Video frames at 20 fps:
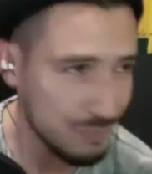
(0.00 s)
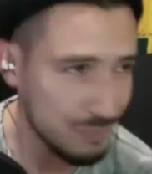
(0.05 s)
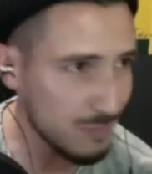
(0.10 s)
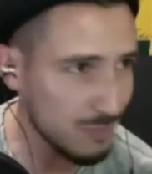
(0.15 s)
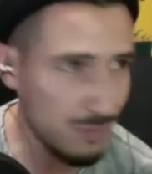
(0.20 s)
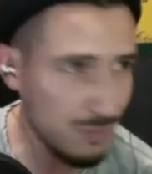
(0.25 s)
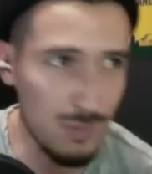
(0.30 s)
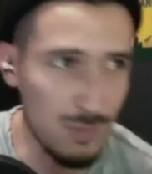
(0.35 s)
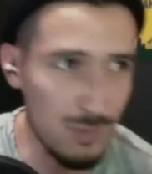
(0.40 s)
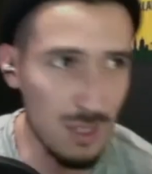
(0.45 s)

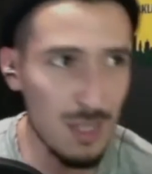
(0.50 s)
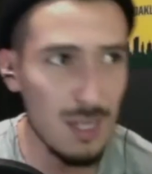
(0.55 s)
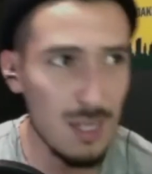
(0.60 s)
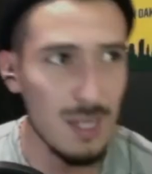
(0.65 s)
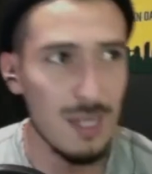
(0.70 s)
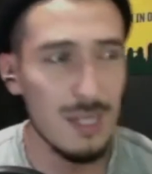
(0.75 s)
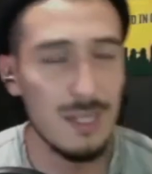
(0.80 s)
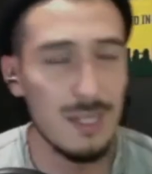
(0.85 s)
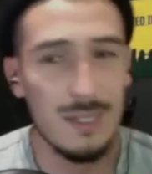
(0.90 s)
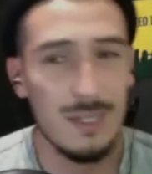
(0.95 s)
If it's the
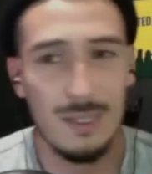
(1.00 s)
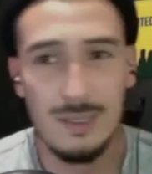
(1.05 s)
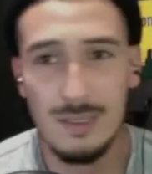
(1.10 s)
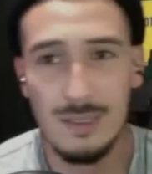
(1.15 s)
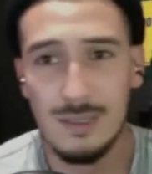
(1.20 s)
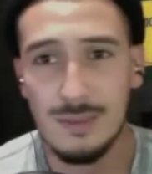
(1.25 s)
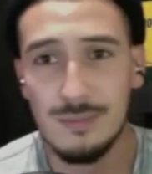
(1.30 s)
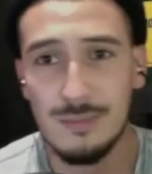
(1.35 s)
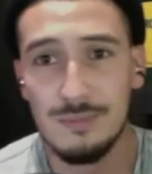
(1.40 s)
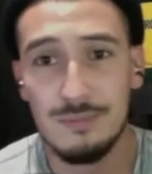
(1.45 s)
quality, people
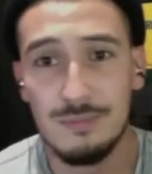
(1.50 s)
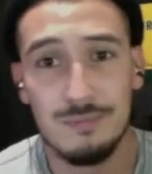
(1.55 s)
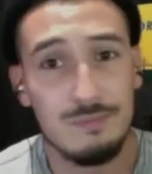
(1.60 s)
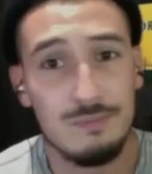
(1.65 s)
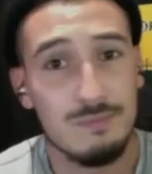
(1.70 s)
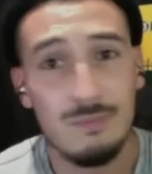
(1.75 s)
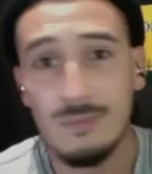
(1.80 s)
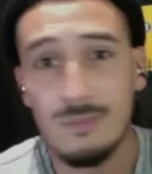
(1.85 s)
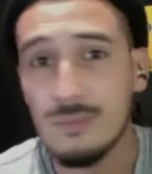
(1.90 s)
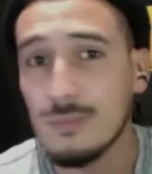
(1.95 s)
should pay
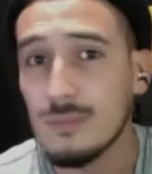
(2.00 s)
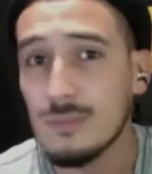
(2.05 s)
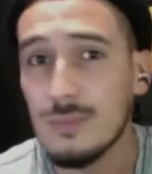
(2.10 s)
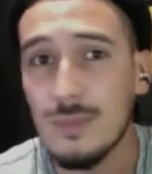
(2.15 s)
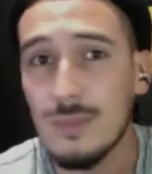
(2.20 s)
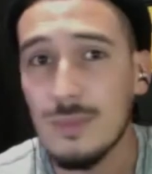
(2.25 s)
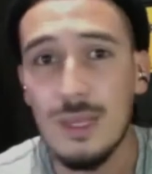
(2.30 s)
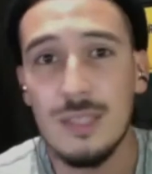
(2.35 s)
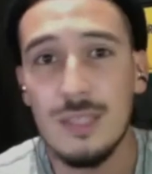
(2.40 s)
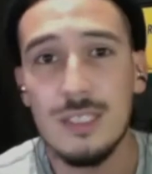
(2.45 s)
for it, right?
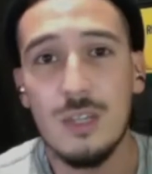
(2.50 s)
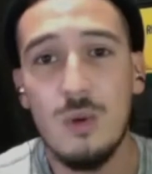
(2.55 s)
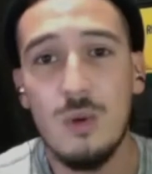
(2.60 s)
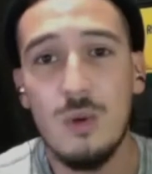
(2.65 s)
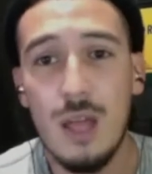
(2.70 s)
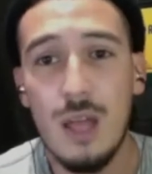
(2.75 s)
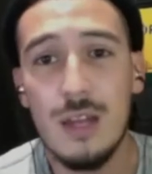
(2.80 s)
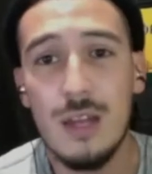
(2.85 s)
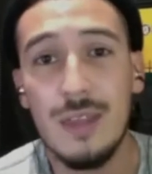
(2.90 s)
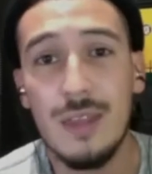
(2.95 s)
Like, it's a
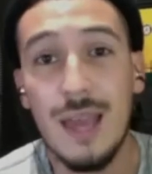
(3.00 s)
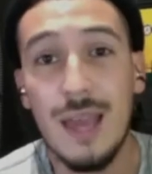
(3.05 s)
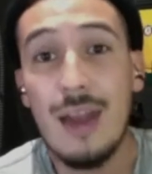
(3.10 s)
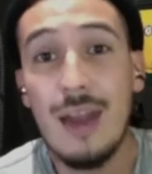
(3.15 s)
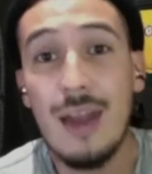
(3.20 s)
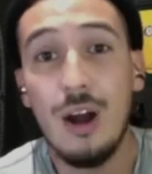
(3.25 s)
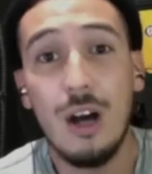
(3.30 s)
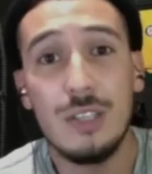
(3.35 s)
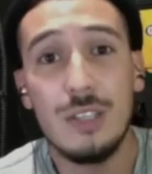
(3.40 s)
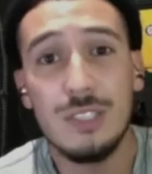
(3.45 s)
quality thing, and
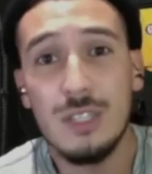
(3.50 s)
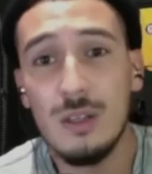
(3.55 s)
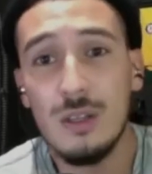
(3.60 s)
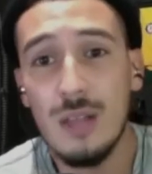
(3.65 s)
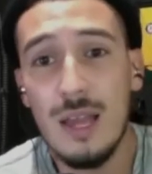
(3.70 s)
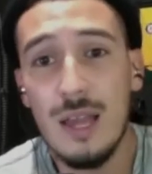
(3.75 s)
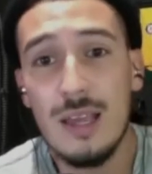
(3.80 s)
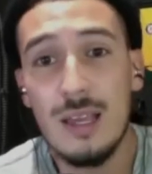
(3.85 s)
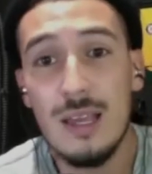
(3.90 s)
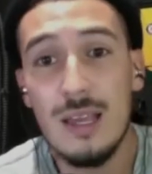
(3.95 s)
also
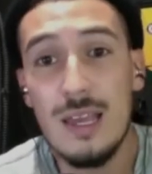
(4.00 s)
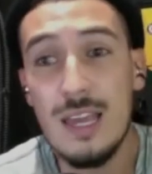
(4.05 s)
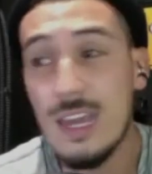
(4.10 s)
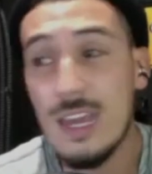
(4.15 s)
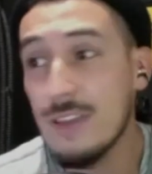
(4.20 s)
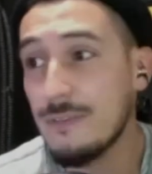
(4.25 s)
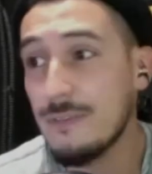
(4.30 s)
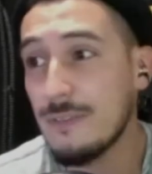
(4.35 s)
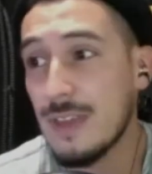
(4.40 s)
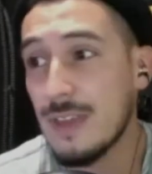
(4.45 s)
like
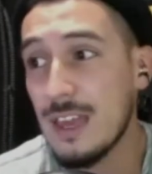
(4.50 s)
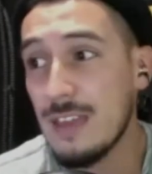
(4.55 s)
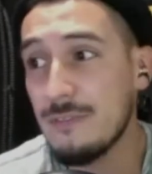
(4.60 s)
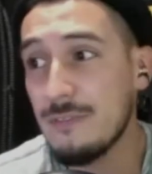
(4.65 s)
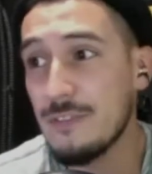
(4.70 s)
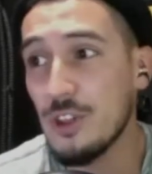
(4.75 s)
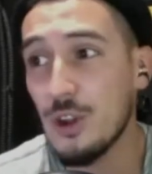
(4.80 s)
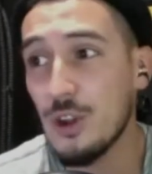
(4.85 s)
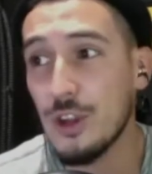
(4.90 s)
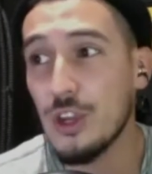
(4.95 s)
if
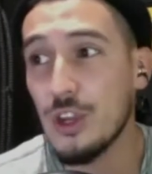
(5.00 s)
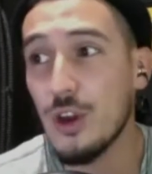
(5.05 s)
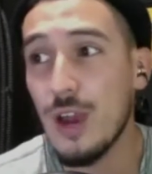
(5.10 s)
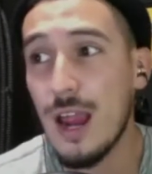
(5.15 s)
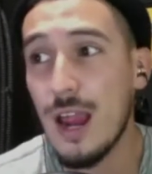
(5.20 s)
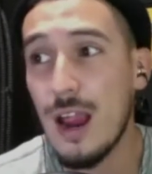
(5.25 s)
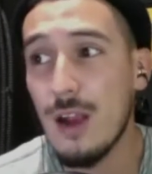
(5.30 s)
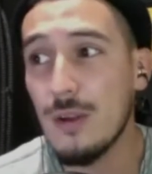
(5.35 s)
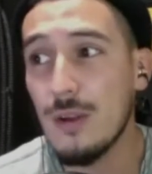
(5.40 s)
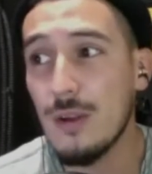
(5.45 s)
your
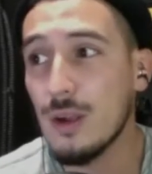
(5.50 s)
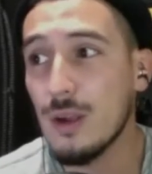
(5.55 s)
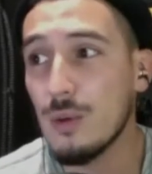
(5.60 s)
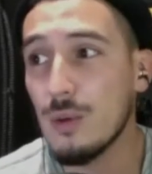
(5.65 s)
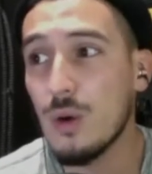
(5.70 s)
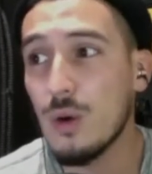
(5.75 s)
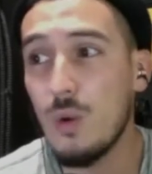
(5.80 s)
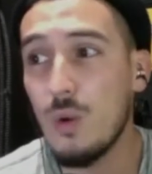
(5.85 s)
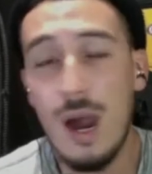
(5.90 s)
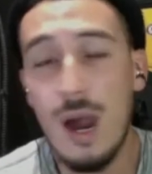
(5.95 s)
area
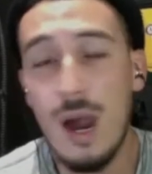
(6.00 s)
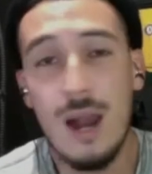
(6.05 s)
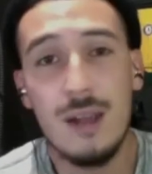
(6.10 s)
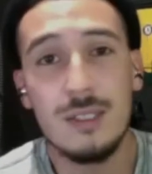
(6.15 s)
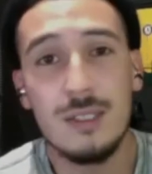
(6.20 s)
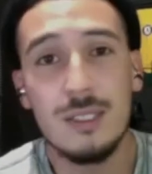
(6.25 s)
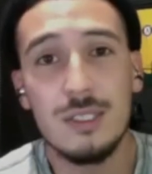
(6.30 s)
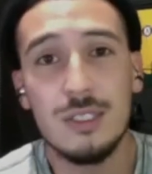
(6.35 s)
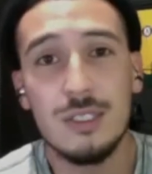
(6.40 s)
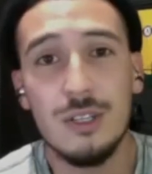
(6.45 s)
requires
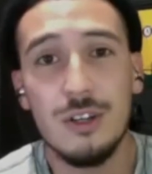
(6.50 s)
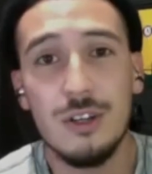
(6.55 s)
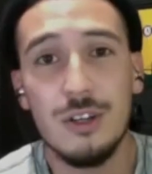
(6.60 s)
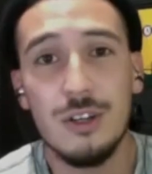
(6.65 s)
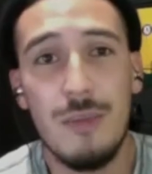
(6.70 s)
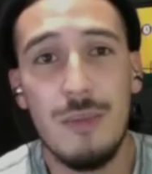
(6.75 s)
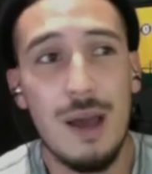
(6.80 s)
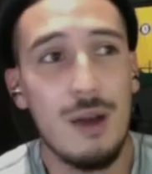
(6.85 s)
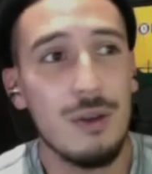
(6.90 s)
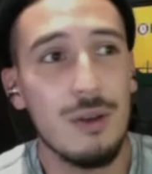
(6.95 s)
a certain
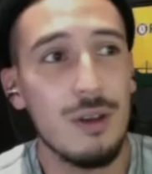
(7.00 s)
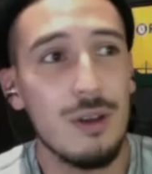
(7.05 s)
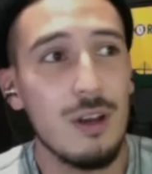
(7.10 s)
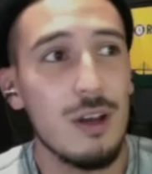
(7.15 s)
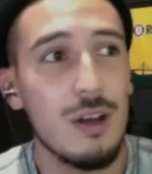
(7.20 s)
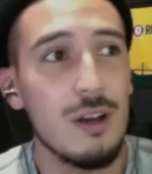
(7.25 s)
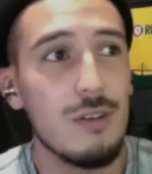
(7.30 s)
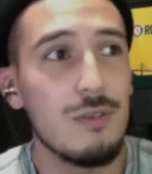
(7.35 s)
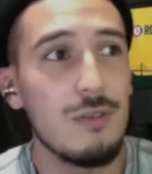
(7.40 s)
amount of